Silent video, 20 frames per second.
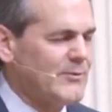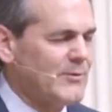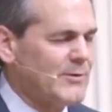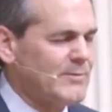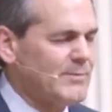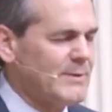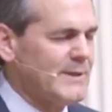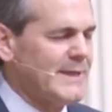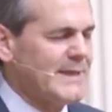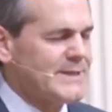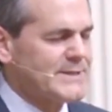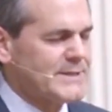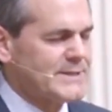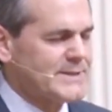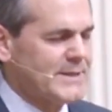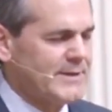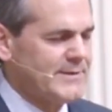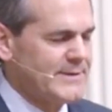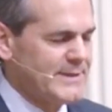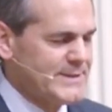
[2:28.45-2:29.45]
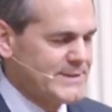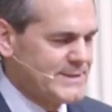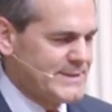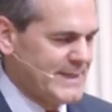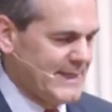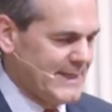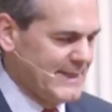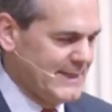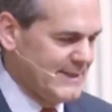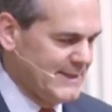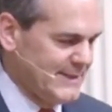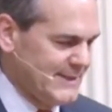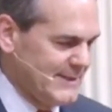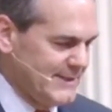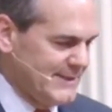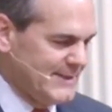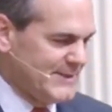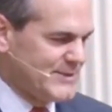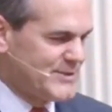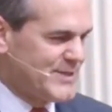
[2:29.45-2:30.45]
And Lord, bless us on this day.
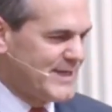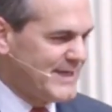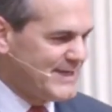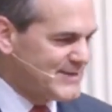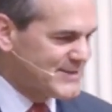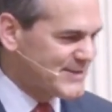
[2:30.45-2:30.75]
In